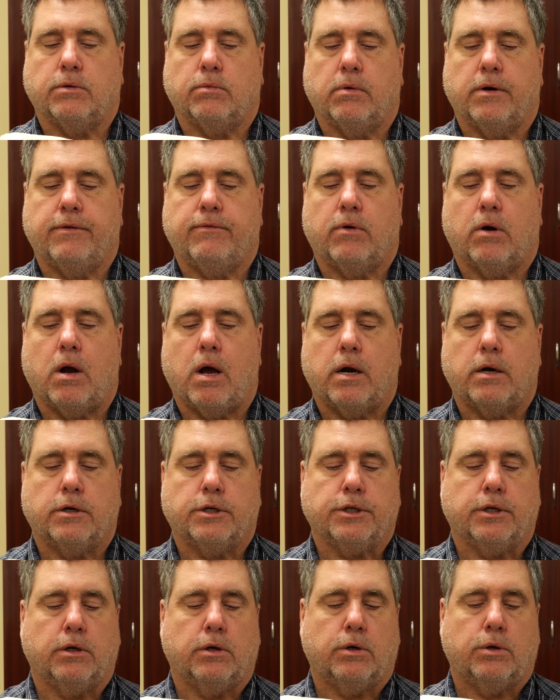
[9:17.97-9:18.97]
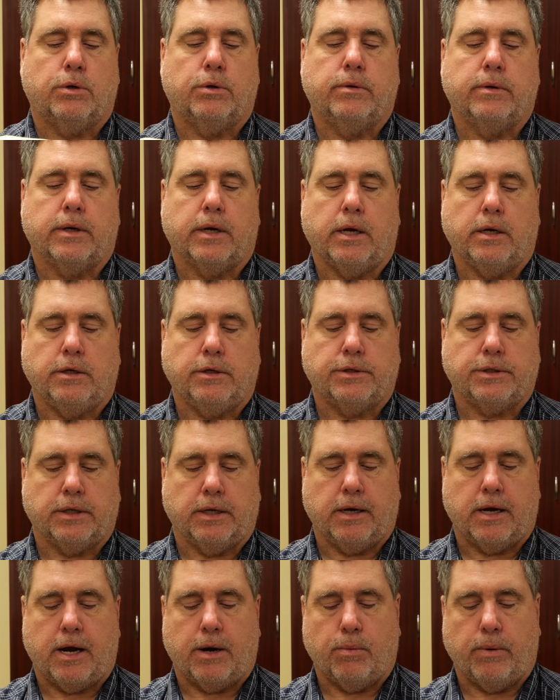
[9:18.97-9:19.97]
a river otter skull, and you
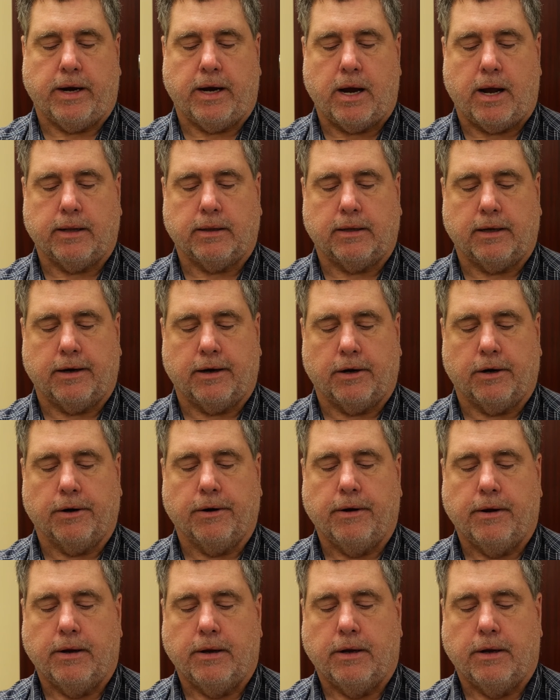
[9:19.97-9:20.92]
see how we got there.